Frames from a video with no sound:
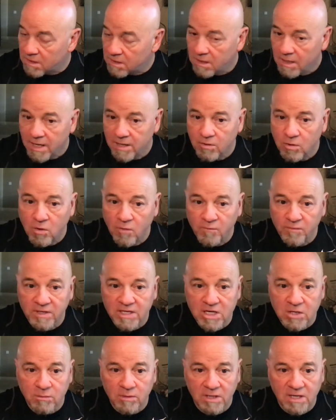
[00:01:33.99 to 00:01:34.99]
And hopefully
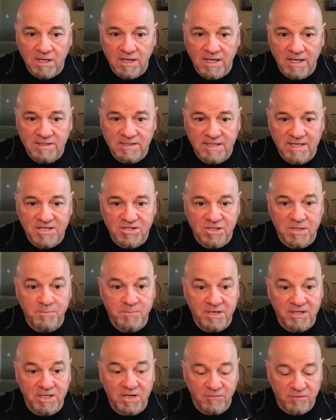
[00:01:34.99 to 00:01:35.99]
you recognize that as
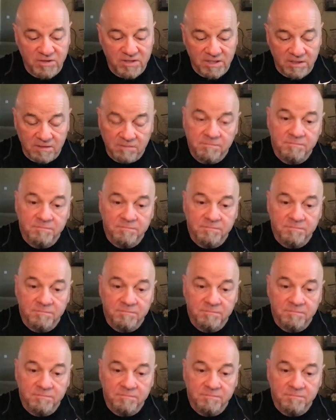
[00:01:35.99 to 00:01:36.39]
something different than.